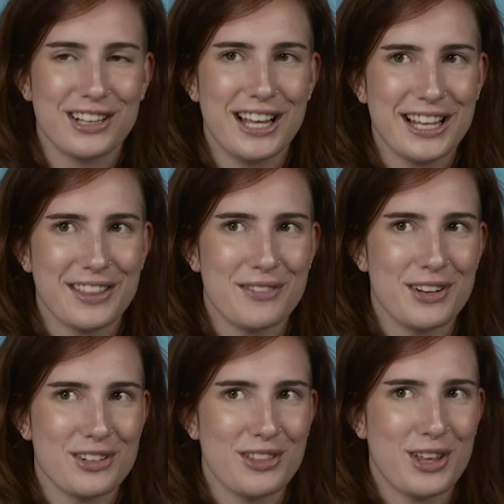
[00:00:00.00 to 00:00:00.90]
really like it that
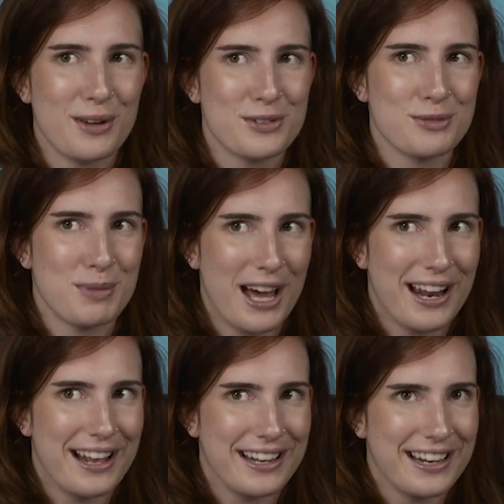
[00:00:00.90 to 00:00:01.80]
much. I thought I was
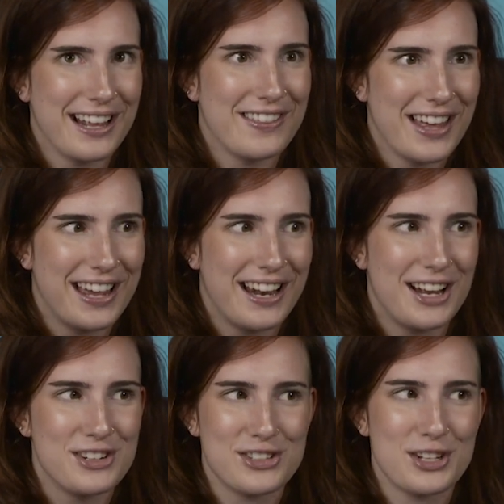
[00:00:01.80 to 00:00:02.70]
bad at it, and then
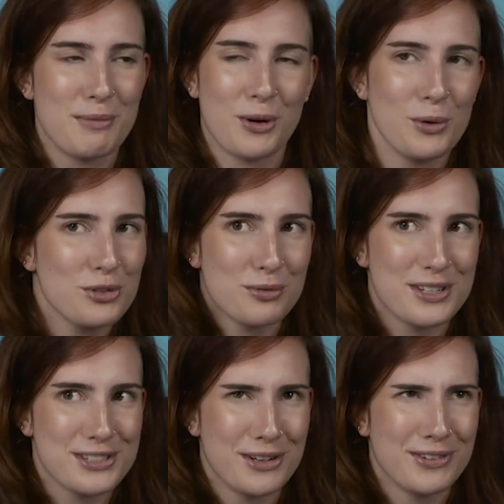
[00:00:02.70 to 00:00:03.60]
I just set goals for
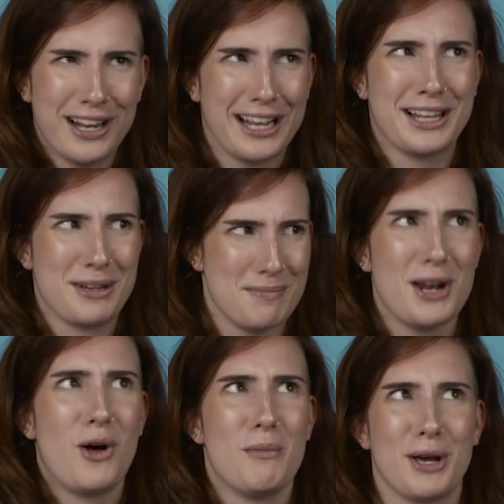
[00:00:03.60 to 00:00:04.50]
myself. I
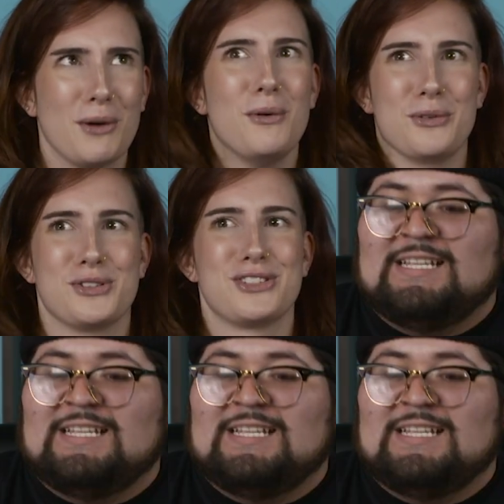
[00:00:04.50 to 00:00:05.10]
met all my goals.